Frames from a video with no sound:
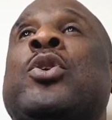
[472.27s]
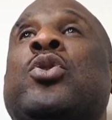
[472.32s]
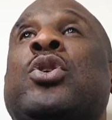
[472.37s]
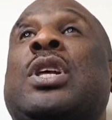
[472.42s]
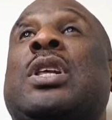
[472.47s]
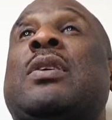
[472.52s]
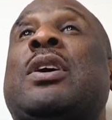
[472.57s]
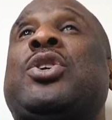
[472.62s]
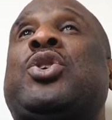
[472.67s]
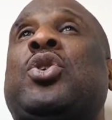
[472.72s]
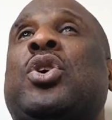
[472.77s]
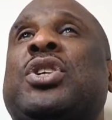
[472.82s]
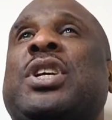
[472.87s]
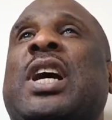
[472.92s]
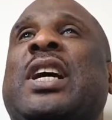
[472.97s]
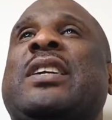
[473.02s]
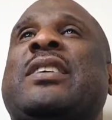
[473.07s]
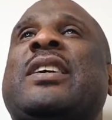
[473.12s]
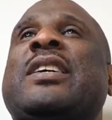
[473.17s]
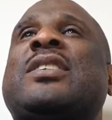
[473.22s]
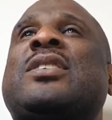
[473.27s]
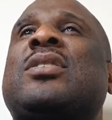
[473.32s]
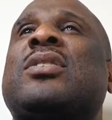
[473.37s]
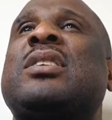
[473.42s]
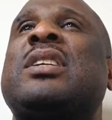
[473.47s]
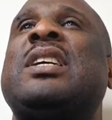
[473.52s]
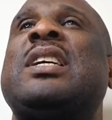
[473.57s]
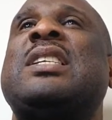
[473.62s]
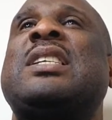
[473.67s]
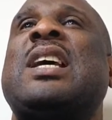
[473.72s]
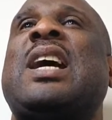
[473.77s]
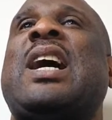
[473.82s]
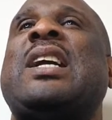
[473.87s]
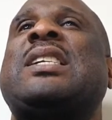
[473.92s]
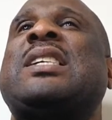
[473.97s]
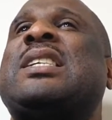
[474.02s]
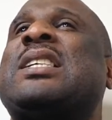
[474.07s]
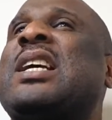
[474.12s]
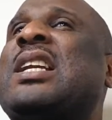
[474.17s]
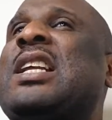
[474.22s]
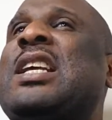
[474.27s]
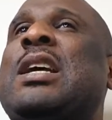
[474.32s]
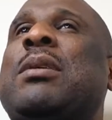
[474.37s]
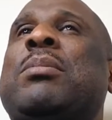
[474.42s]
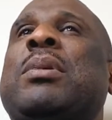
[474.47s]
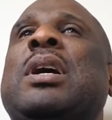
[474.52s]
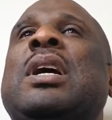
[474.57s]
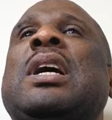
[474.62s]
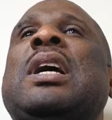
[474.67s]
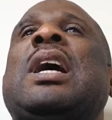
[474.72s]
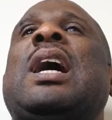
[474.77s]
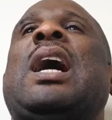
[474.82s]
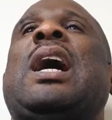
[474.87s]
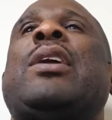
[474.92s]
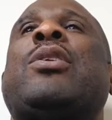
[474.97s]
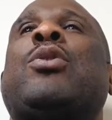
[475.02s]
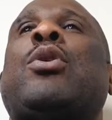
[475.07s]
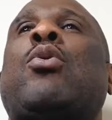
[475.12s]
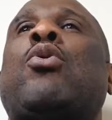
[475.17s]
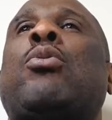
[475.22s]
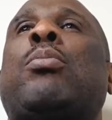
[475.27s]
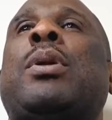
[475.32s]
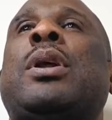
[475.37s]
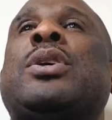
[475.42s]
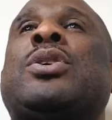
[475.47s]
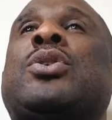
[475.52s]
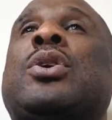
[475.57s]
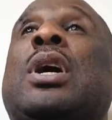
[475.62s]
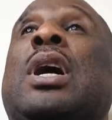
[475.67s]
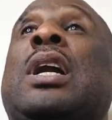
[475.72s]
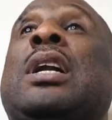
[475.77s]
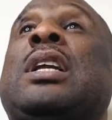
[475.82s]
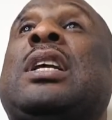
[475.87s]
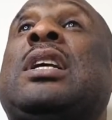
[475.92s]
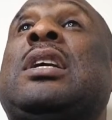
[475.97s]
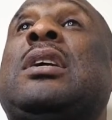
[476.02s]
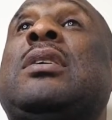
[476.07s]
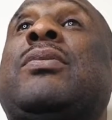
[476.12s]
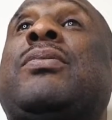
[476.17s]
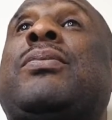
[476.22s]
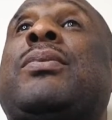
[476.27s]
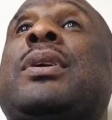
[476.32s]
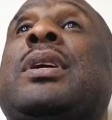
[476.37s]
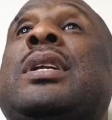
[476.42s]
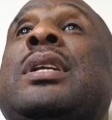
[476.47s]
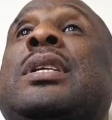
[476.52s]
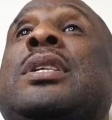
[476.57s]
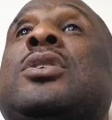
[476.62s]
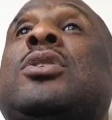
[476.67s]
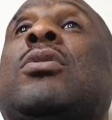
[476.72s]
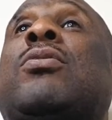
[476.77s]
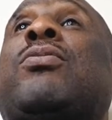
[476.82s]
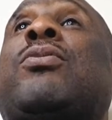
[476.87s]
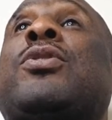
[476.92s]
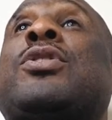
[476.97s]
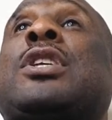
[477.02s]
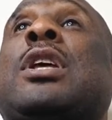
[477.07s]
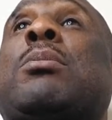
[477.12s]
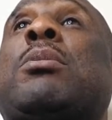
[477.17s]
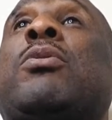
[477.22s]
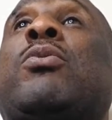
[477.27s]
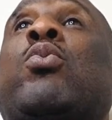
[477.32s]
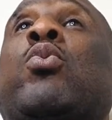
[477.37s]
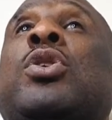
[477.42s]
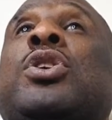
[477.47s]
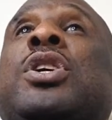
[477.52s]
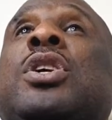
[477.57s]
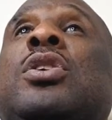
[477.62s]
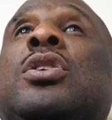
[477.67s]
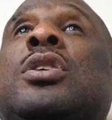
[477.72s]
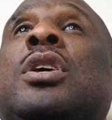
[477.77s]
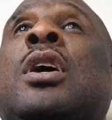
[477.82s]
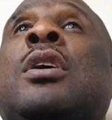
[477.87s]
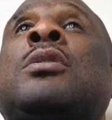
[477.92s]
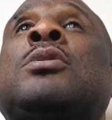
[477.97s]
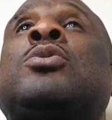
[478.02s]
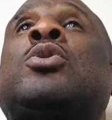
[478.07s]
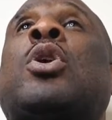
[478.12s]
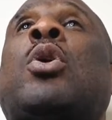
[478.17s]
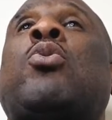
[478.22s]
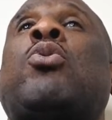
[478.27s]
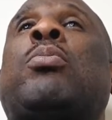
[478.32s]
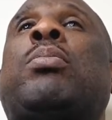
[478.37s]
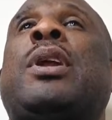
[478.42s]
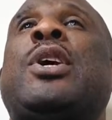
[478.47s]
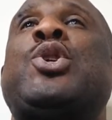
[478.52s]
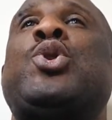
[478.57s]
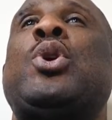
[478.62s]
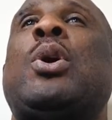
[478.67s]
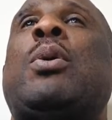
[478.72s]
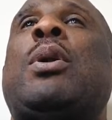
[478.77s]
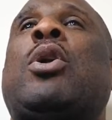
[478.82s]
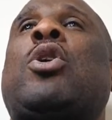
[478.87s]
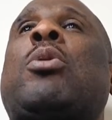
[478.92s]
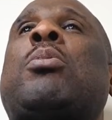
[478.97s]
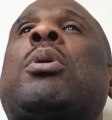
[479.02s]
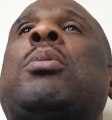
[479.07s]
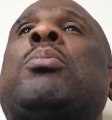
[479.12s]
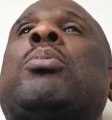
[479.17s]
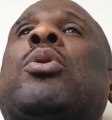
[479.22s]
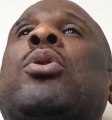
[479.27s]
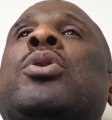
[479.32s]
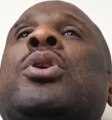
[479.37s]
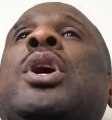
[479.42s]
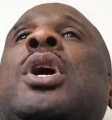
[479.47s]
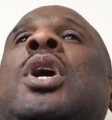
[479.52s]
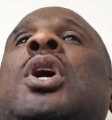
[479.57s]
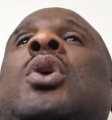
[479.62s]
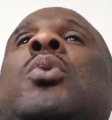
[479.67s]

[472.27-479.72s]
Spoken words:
So that's our church address, Sundays at 10 a.m., and God will bless you. And if this is your first time of watching us, God will bless you. Welcome on board.